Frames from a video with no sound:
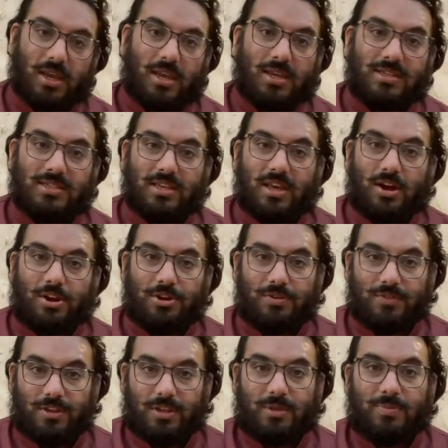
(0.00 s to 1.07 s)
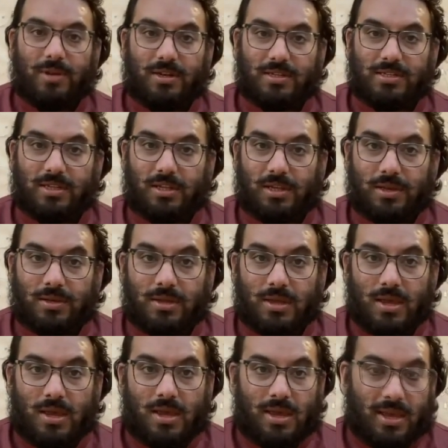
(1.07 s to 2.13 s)
is the Ayurvedic penicillin.
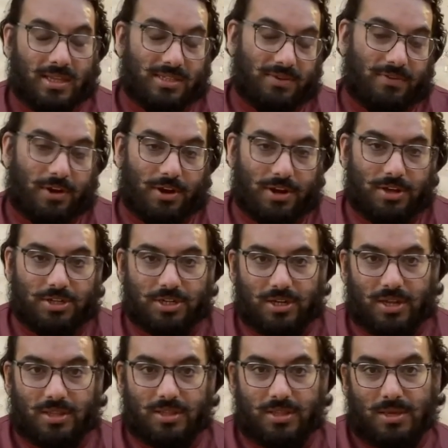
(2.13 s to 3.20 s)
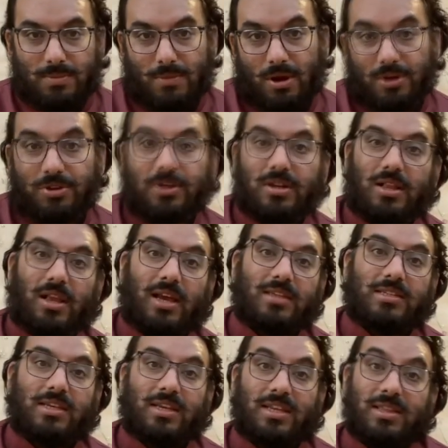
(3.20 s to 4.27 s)
It's a variation on the modern
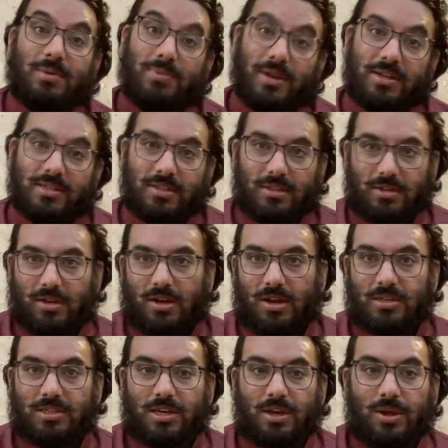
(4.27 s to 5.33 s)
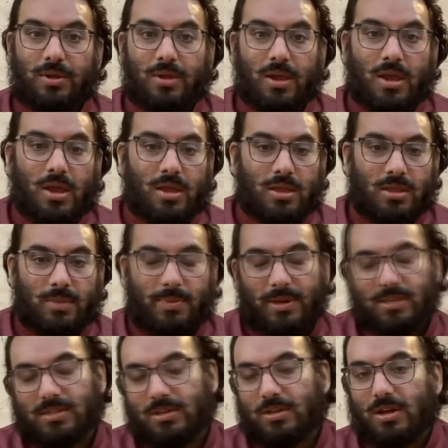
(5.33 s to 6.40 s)
classic, the penicillin cocktail. The
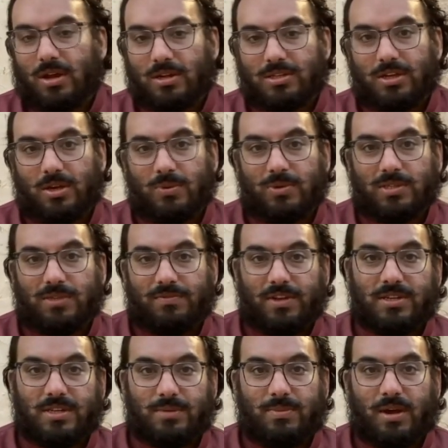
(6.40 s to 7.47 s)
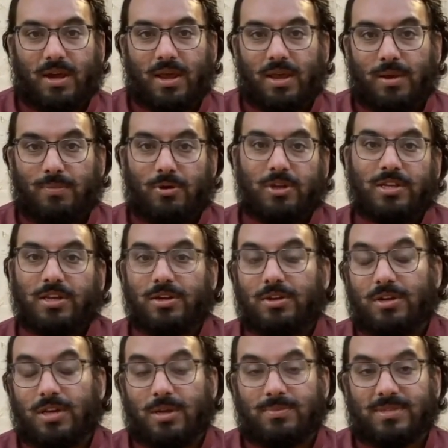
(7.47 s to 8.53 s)
penicillin cocktail was invented by a bartender
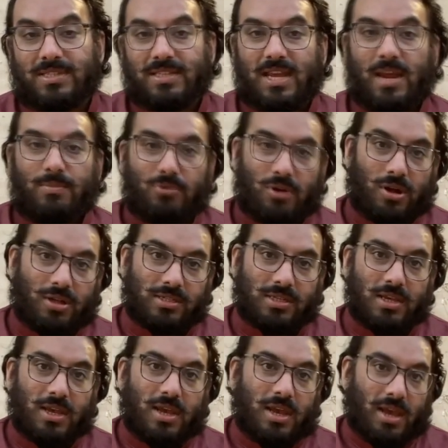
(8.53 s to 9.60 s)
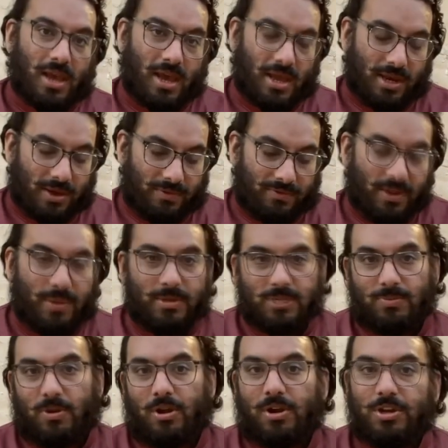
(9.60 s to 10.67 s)
named Sam Ross at a famous
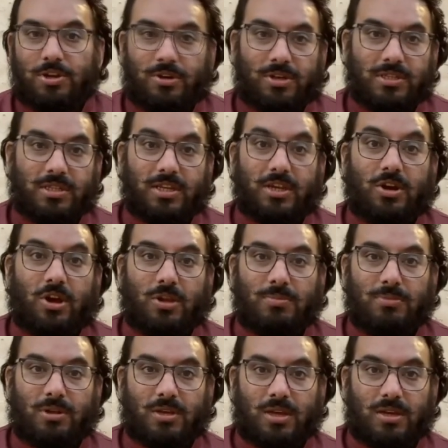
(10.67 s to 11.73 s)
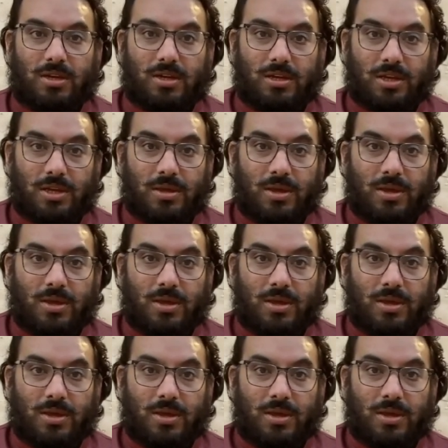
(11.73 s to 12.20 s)
bar in New York City called Milk and Honey.